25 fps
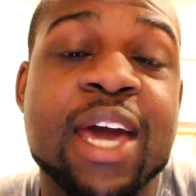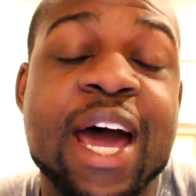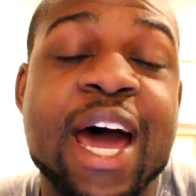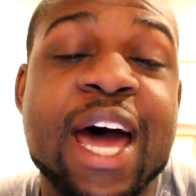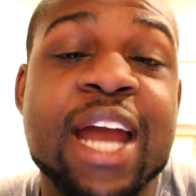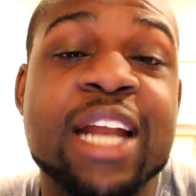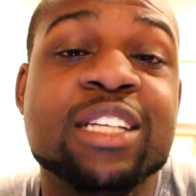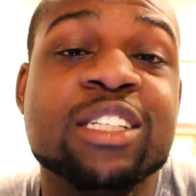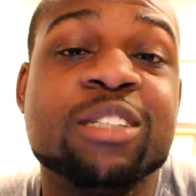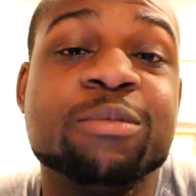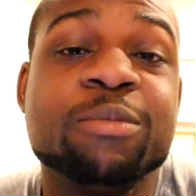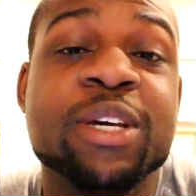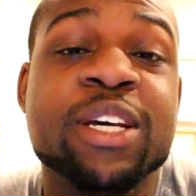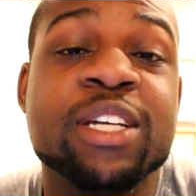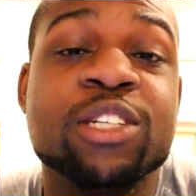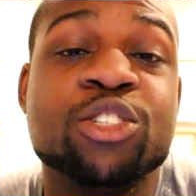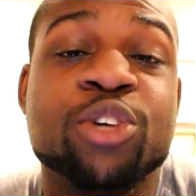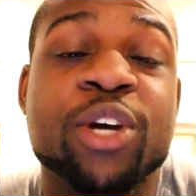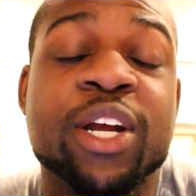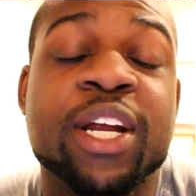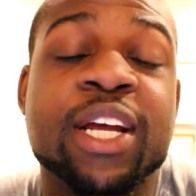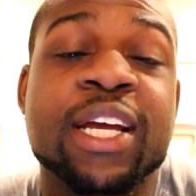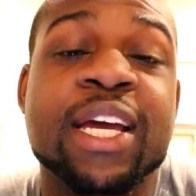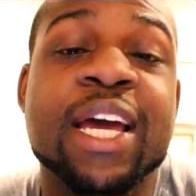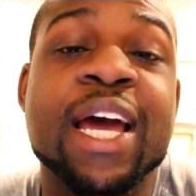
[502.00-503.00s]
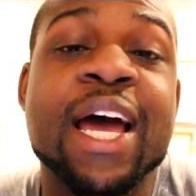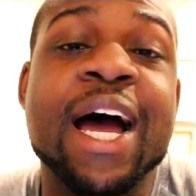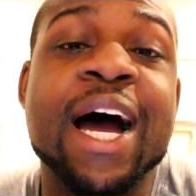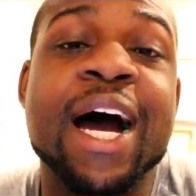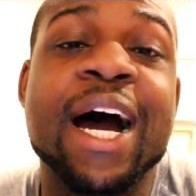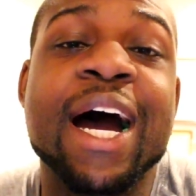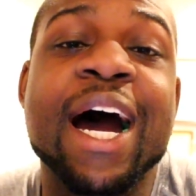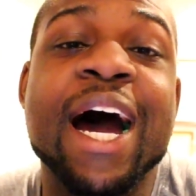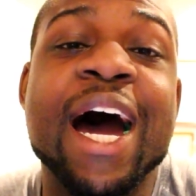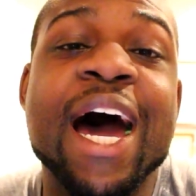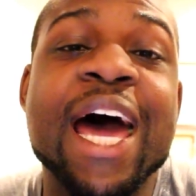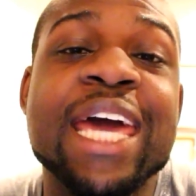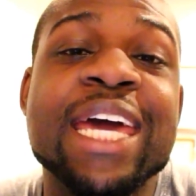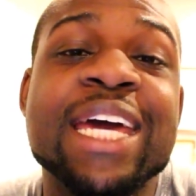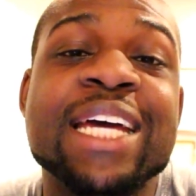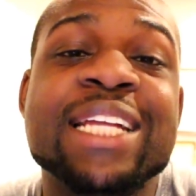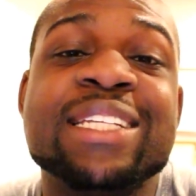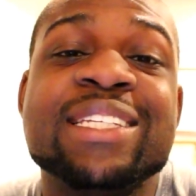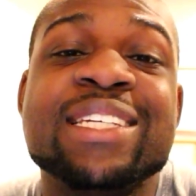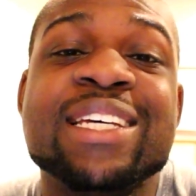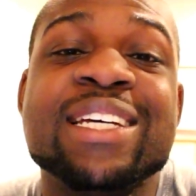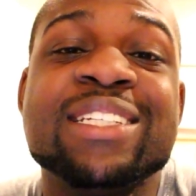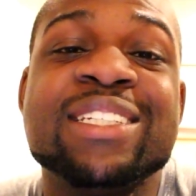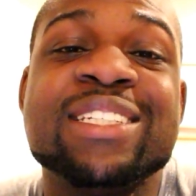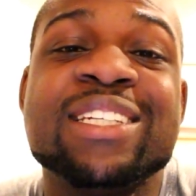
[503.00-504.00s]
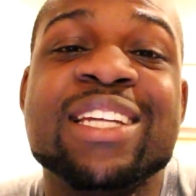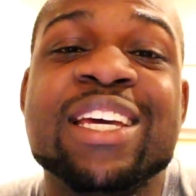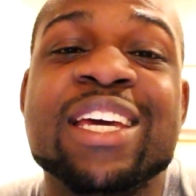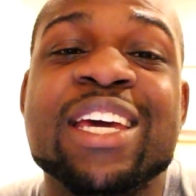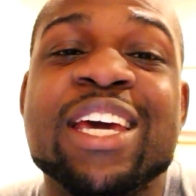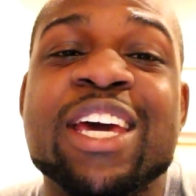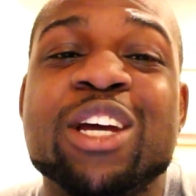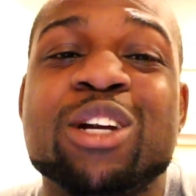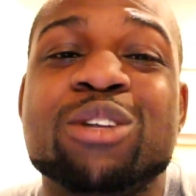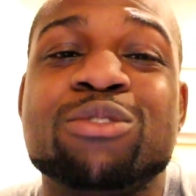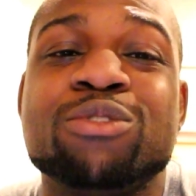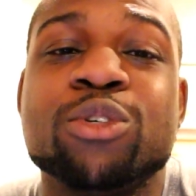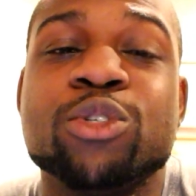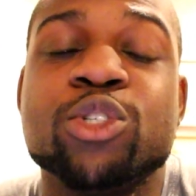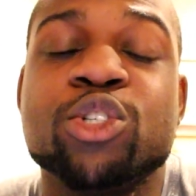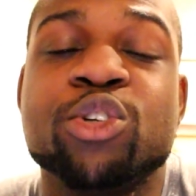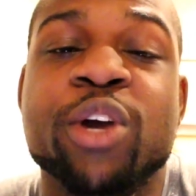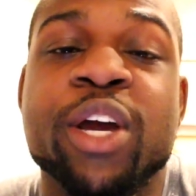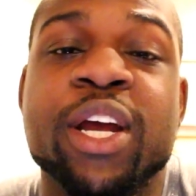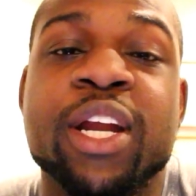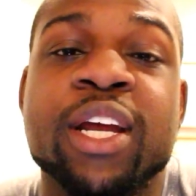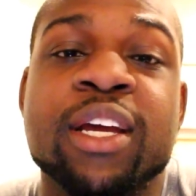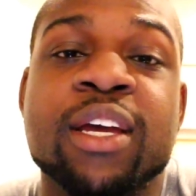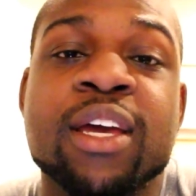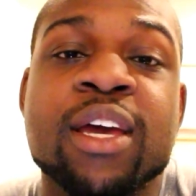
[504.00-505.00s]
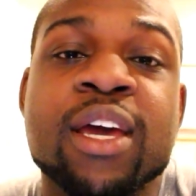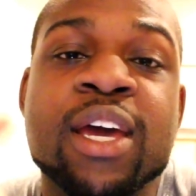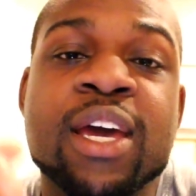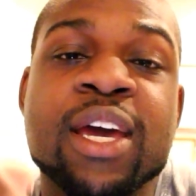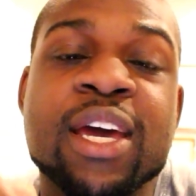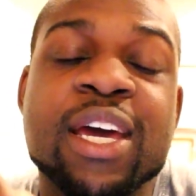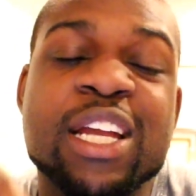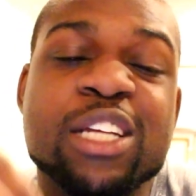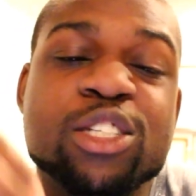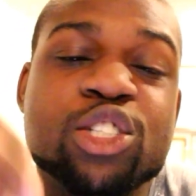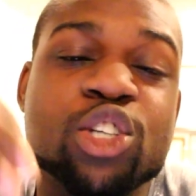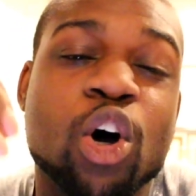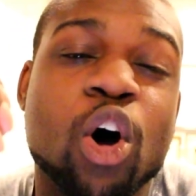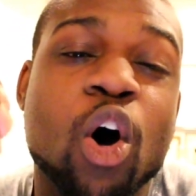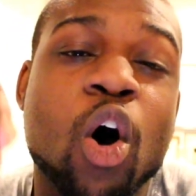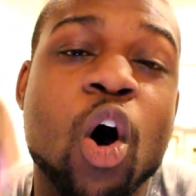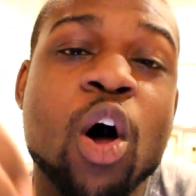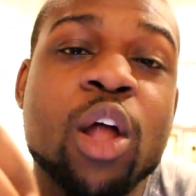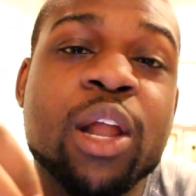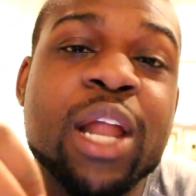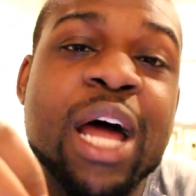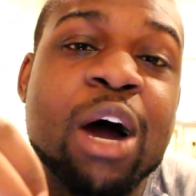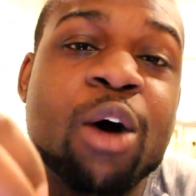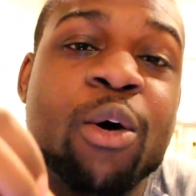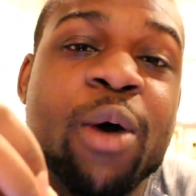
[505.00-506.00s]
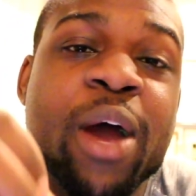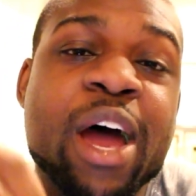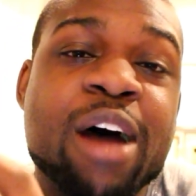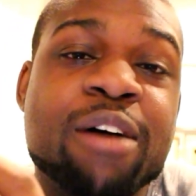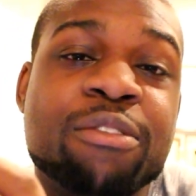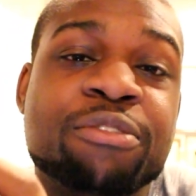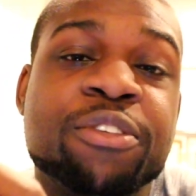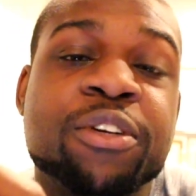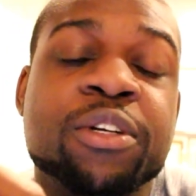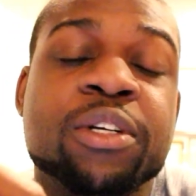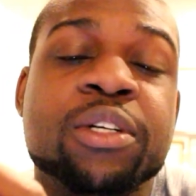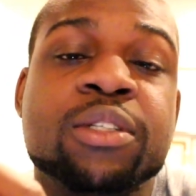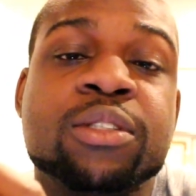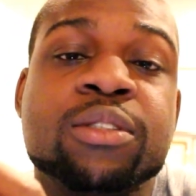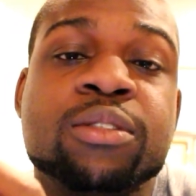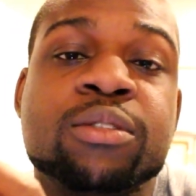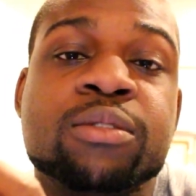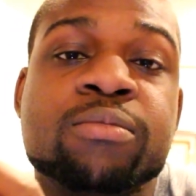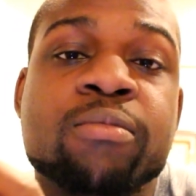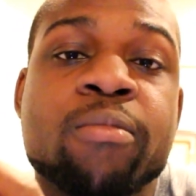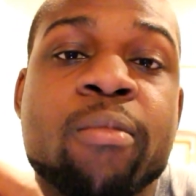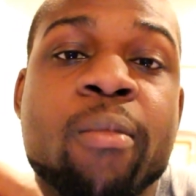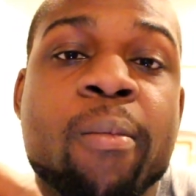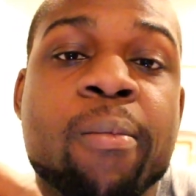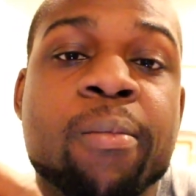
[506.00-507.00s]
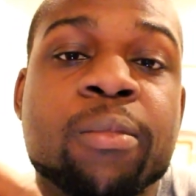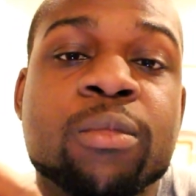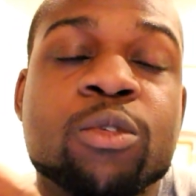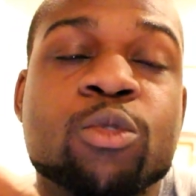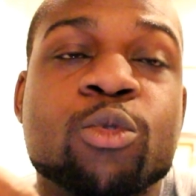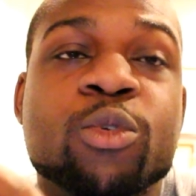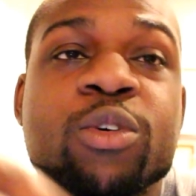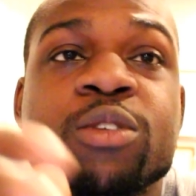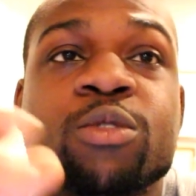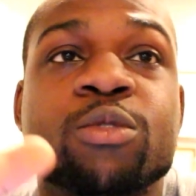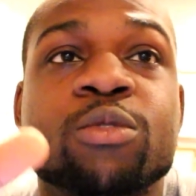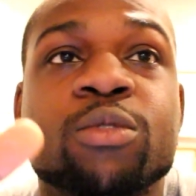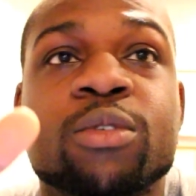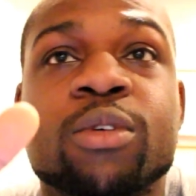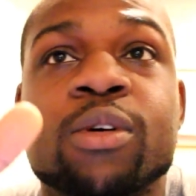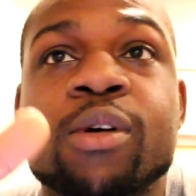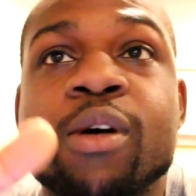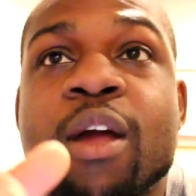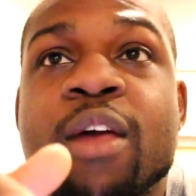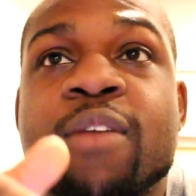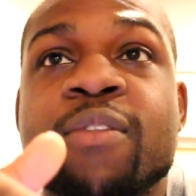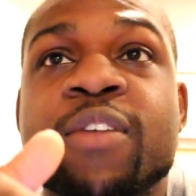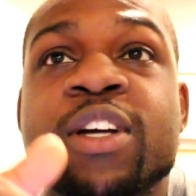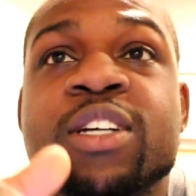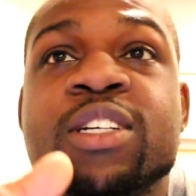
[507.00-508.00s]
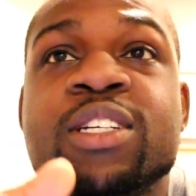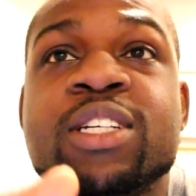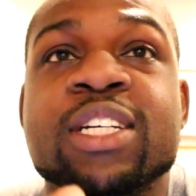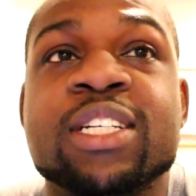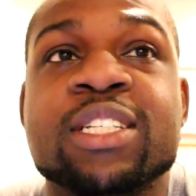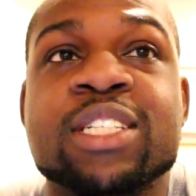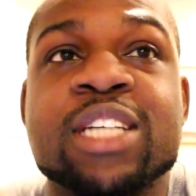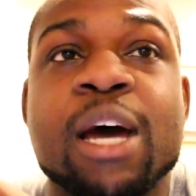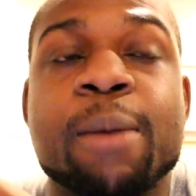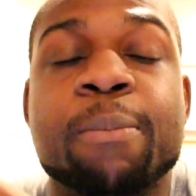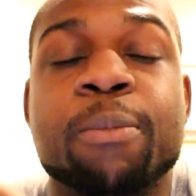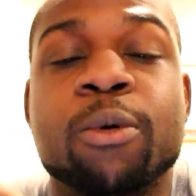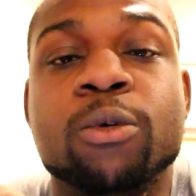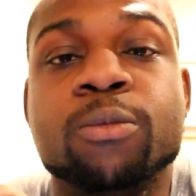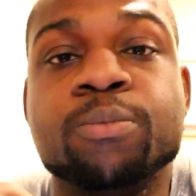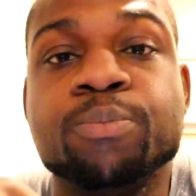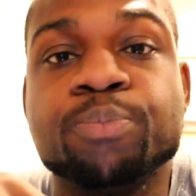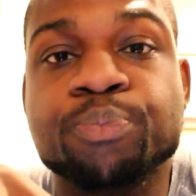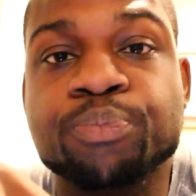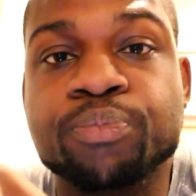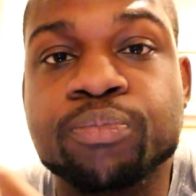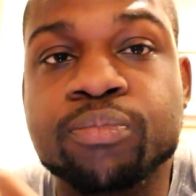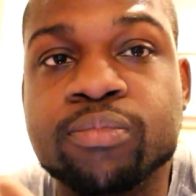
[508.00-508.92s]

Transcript: Add in some HIIT training, high intensity interval training. It's all out effort. Well, here's an example.